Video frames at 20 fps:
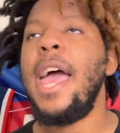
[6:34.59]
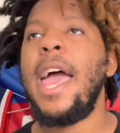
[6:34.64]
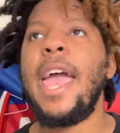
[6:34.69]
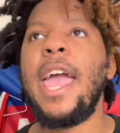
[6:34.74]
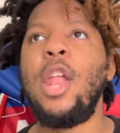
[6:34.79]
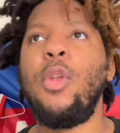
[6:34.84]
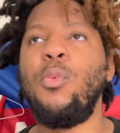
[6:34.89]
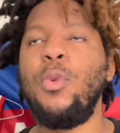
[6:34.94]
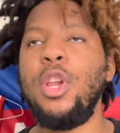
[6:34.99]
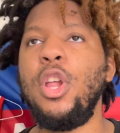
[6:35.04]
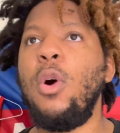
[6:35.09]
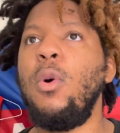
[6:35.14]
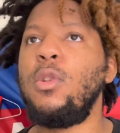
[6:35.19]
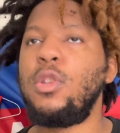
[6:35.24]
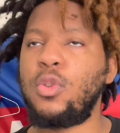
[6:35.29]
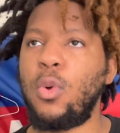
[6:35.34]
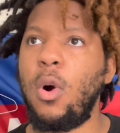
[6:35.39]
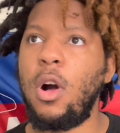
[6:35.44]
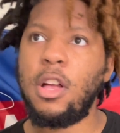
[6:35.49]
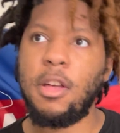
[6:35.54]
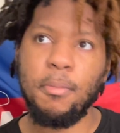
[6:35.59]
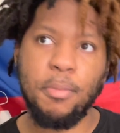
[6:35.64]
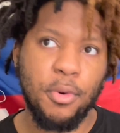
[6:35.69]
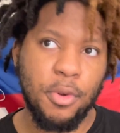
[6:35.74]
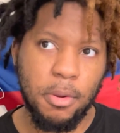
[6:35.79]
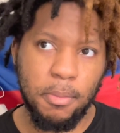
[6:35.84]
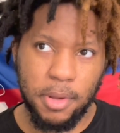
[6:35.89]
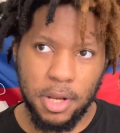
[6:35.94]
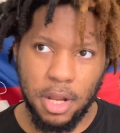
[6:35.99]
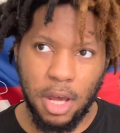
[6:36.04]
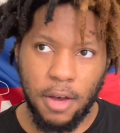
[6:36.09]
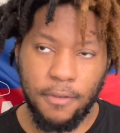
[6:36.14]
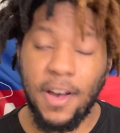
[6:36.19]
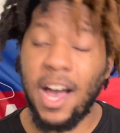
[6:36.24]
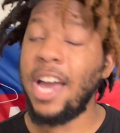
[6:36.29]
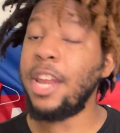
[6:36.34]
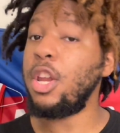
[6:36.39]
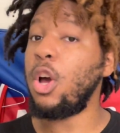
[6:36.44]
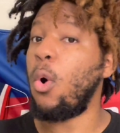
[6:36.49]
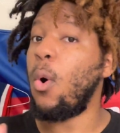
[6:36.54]
and we don't talk about him enough.
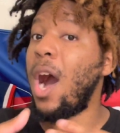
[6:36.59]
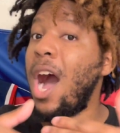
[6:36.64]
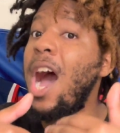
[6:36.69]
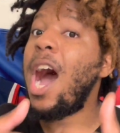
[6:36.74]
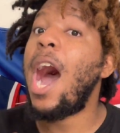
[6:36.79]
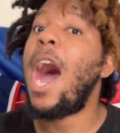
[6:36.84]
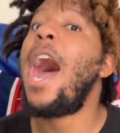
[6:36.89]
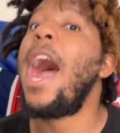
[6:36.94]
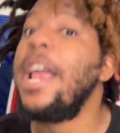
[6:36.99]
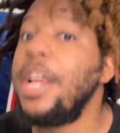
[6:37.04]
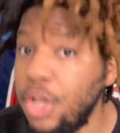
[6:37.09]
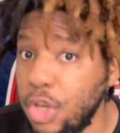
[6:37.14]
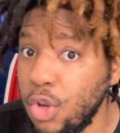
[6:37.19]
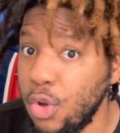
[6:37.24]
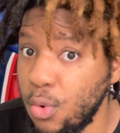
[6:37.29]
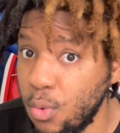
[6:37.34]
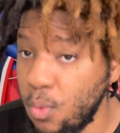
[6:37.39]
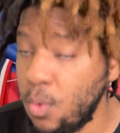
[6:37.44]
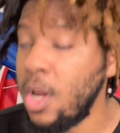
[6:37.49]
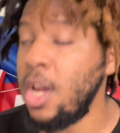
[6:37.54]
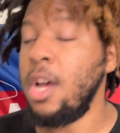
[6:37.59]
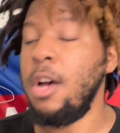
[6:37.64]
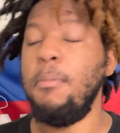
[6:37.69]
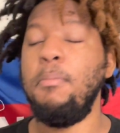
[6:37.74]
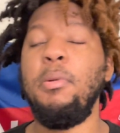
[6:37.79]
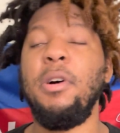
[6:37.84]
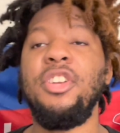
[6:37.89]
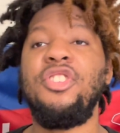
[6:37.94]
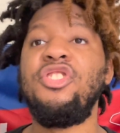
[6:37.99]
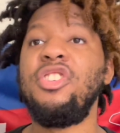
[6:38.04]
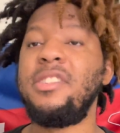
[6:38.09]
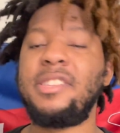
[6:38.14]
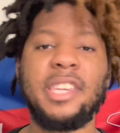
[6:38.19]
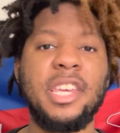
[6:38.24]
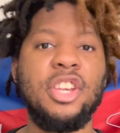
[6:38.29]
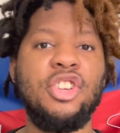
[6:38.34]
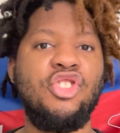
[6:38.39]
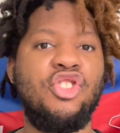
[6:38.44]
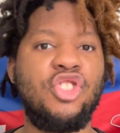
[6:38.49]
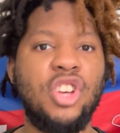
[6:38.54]
I know I do, but just
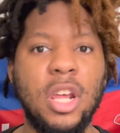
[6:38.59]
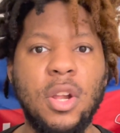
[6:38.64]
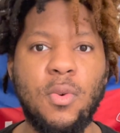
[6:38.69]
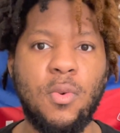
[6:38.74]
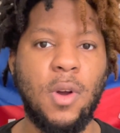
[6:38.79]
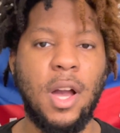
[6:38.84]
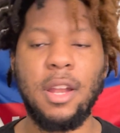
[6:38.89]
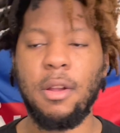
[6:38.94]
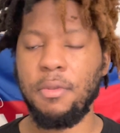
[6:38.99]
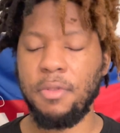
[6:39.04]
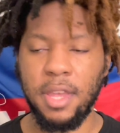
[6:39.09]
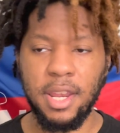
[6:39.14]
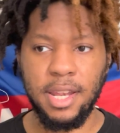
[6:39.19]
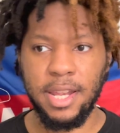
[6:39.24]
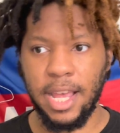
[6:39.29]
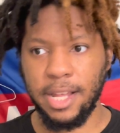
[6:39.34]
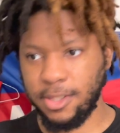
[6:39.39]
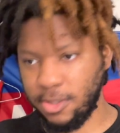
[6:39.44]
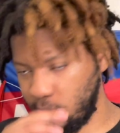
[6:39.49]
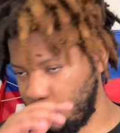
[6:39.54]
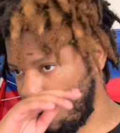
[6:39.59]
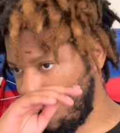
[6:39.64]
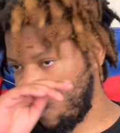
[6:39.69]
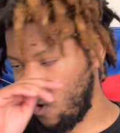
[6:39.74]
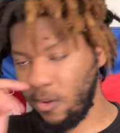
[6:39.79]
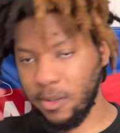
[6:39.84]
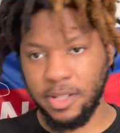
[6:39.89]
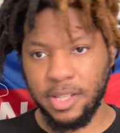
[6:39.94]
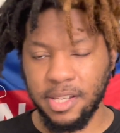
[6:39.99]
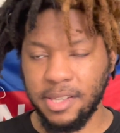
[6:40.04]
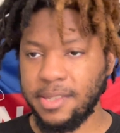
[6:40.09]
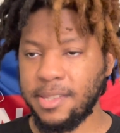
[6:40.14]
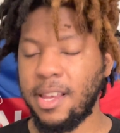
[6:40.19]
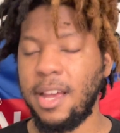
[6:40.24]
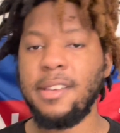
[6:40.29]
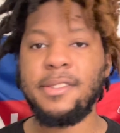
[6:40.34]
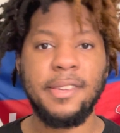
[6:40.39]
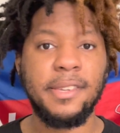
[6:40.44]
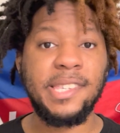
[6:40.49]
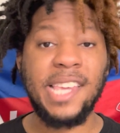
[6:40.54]
in general, I don't think Nets World
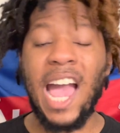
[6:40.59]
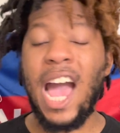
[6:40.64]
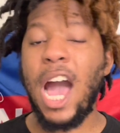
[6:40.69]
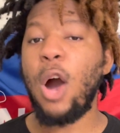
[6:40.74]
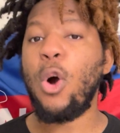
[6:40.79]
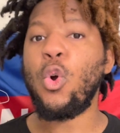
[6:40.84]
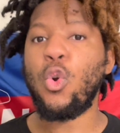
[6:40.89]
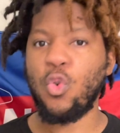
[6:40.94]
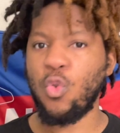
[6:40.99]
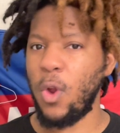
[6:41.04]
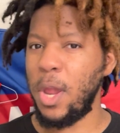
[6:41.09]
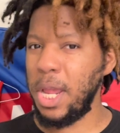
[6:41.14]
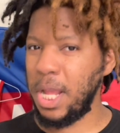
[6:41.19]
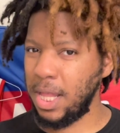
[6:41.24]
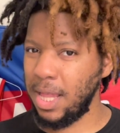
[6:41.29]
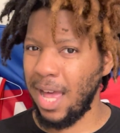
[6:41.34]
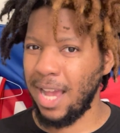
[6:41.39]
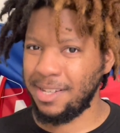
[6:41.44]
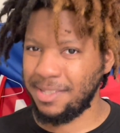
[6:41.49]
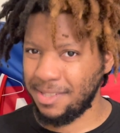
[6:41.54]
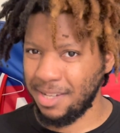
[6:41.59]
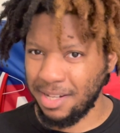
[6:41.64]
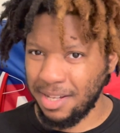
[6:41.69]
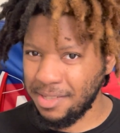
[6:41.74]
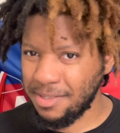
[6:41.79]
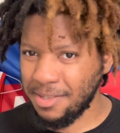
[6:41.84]
discusses how great Claxton is